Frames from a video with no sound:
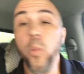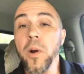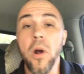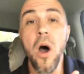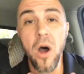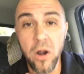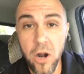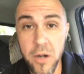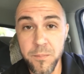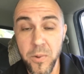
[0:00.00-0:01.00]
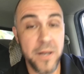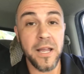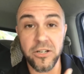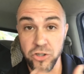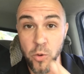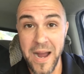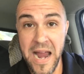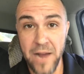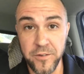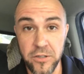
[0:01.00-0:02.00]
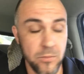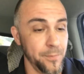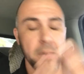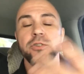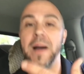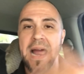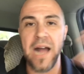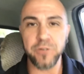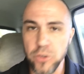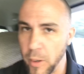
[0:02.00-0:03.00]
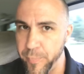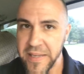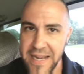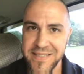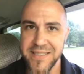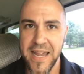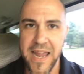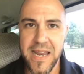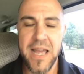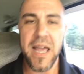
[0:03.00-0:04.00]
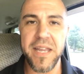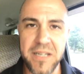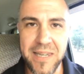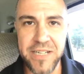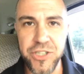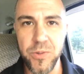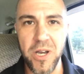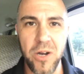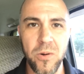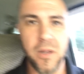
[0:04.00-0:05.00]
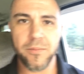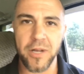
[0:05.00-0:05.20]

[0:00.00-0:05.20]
We're all hurting. Like, do I have to do a PSA and to let you know?